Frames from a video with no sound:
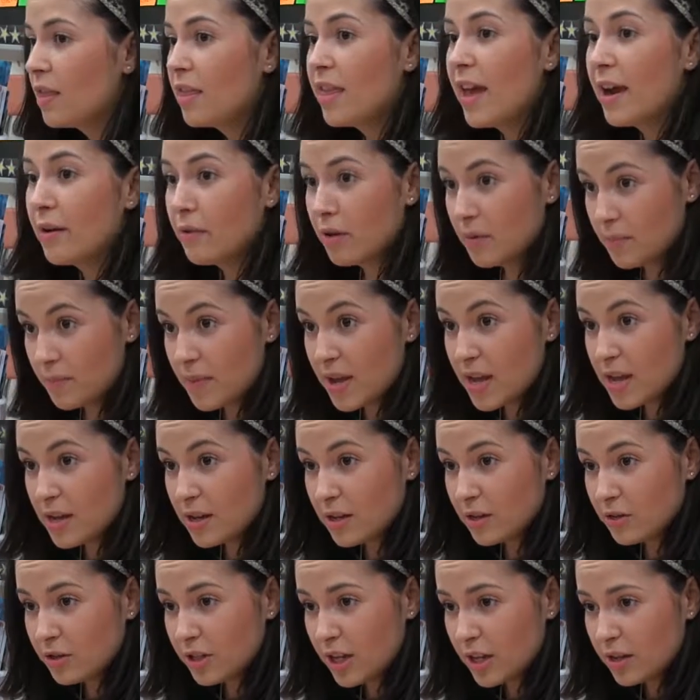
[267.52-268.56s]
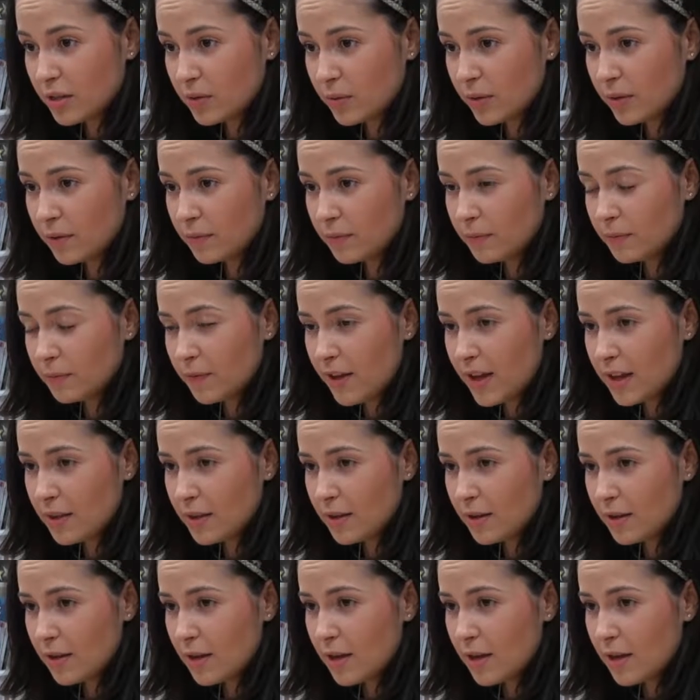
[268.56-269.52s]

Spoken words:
Therapy. Can you say this word, Pete?